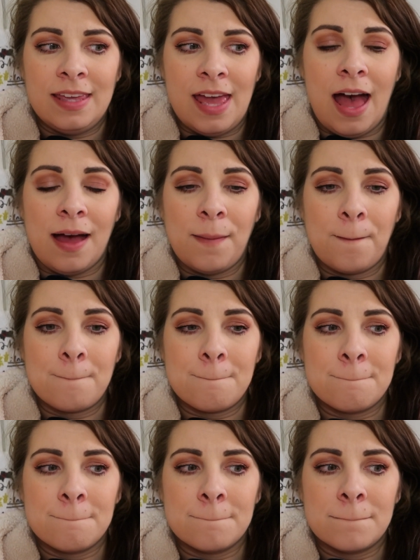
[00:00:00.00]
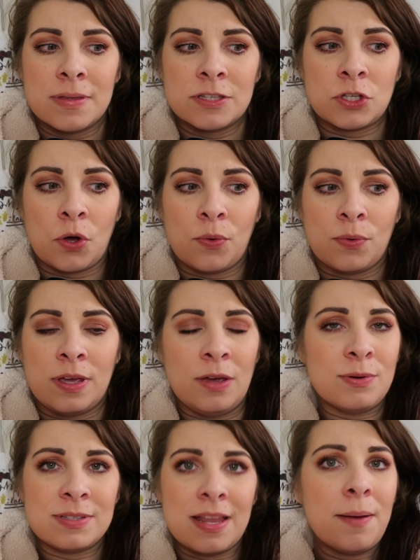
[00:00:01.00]
yeah so
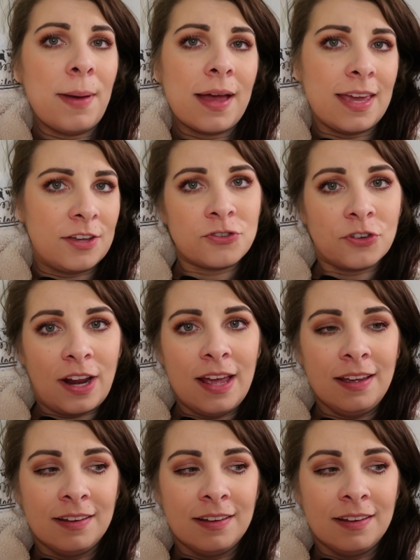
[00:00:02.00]
he was not back yesterday